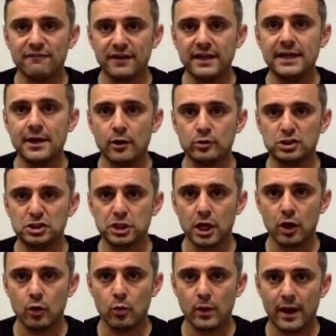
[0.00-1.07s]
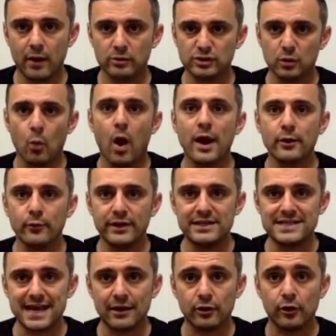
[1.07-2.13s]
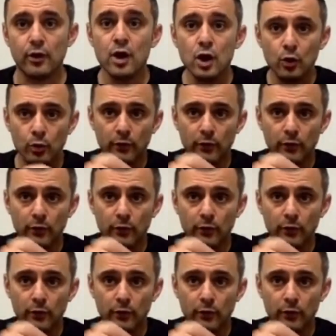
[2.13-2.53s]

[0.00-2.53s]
video show when I was a wine retailer